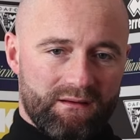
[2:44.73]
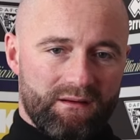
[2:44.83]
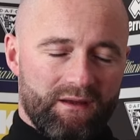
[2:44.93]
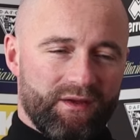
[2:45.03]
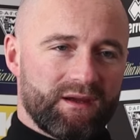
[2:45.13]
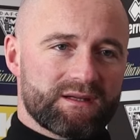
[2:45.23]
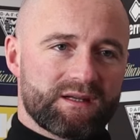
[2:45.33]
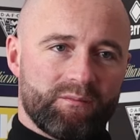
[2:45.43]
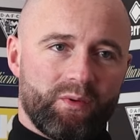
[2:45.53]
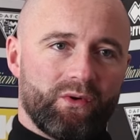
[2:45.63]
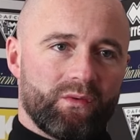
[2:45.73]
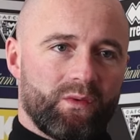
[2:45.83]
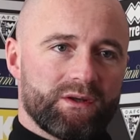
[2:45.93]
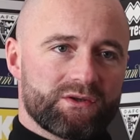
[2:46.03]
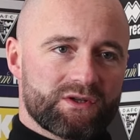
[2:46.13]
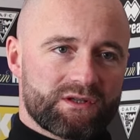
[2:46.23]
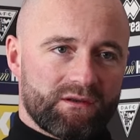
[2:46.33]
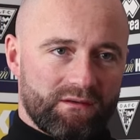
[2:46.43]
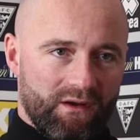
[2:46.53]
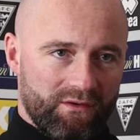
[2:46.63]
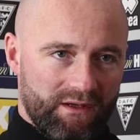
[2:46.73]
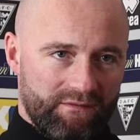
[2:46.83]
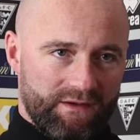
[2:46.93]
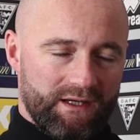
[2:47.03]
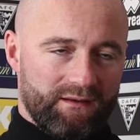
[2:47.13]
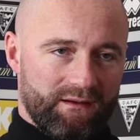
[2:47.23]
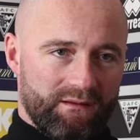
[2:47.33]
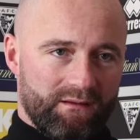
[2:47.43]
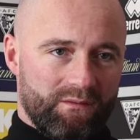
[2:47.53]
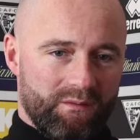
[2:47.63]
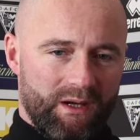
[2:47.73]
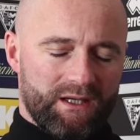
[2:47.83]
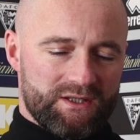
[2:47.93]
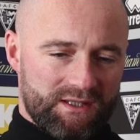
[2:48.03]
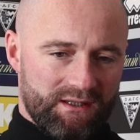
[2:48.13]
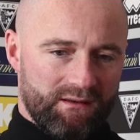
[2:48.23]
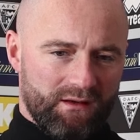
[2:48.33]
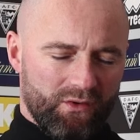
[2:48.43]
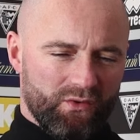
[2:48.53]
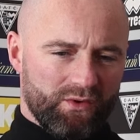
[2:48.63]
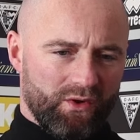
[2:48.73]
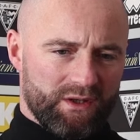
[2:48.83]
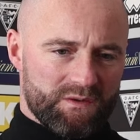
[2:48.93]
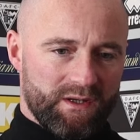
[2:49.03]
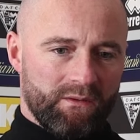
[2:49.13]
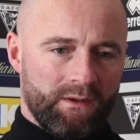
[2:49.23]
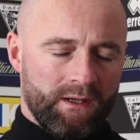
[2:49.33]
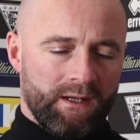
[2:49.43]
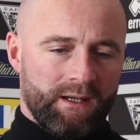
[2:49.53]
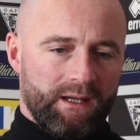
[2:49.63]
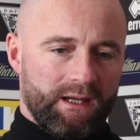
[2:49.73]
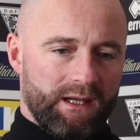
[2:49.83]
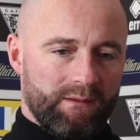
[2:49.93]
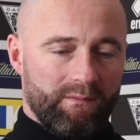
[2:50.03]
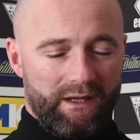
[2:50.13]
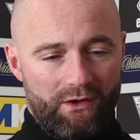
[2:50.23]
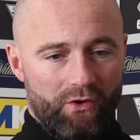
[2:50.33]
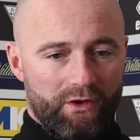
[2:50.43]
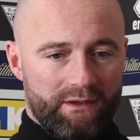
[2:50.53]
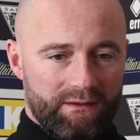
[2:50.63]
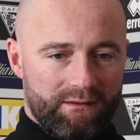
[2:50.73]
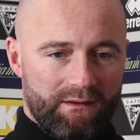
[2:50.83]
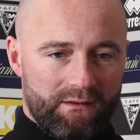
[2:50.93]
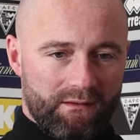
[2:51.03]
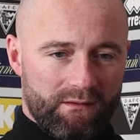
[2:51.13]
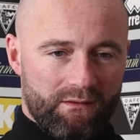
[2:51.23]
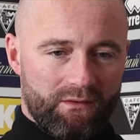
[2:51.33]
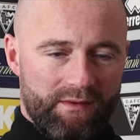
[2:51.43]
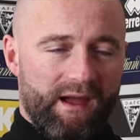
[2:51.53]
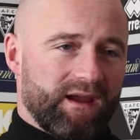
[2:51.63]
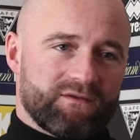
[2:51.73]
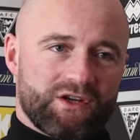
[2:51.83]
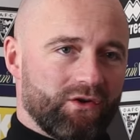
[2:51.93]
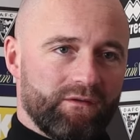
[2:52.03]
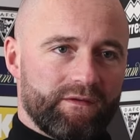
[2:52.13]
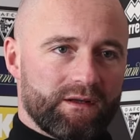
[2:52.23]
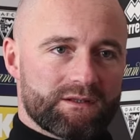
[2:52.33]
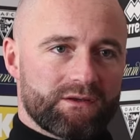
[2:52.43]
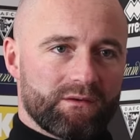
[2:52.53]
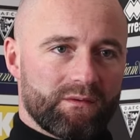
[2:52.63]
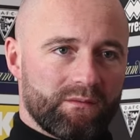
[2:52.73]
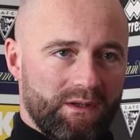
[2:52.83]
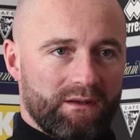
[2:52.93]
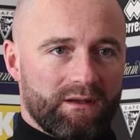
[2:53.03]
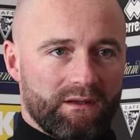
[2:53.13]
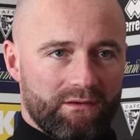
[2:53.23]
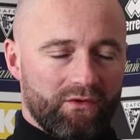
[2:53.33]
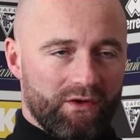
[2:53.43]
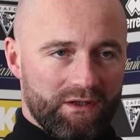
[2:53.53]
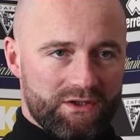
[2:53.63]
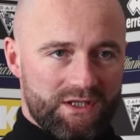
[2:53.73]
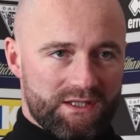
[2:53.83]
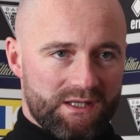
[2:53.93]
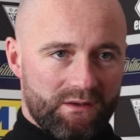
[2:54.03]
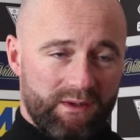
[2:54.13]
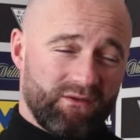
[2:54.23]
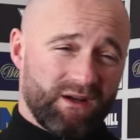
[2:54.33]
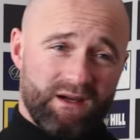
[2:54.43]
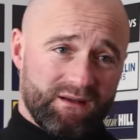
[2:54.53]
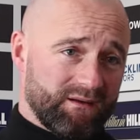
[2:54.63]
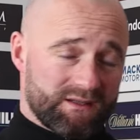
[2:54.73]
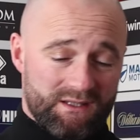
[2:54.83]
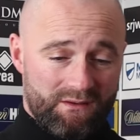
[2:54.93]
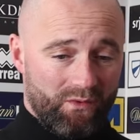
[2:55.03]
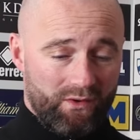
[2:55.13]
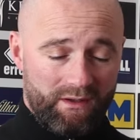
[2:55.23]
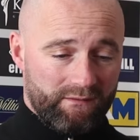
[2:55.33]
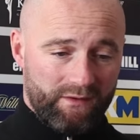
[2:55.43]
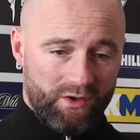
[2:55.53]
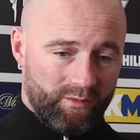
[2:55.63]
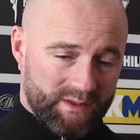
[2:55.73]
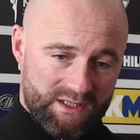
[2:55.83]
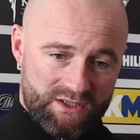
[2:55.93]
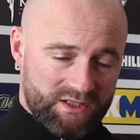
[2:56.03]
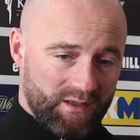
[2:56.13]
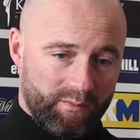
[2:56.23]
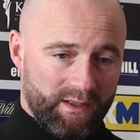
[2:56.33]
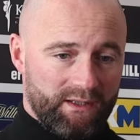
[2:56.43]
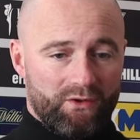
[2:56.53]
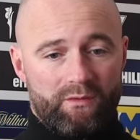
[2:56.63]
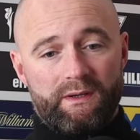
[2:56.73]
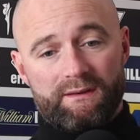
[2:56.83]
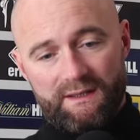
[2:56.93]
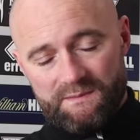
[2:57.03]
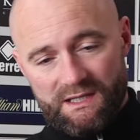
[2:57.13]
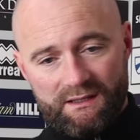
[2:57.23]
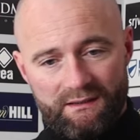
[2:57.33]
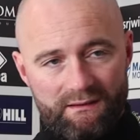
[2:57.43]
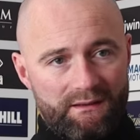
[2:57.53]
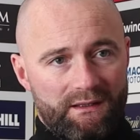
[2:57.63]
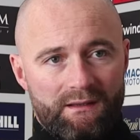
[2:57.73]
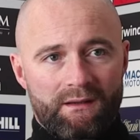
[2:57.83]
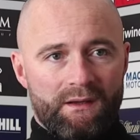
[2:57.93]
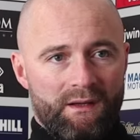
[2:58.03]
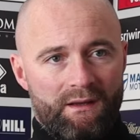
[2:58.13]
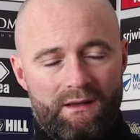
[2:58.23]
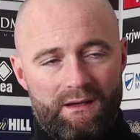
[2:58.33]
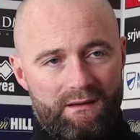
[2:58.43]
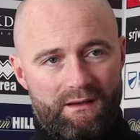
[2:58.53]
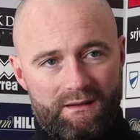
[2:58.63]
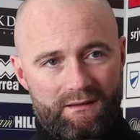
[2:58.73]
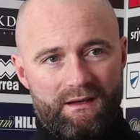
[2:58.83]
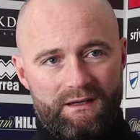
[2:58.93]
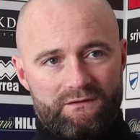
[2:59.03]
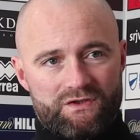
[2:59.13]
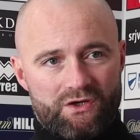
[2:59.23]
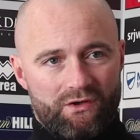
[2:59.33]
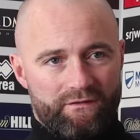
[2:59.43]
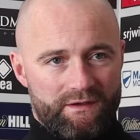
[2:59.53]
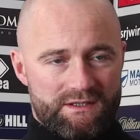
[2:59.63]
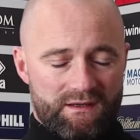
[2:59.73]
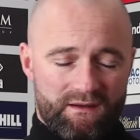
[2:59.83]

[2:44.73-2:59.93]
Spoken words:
I think it's an important one, just down to the fact that we managed to hold on as well late on, and that gives you confidence. Like, when you're getting two clean sheets in a week, regardless of what level of opposition you're playing or where teams are in the league, that gives you confidence. I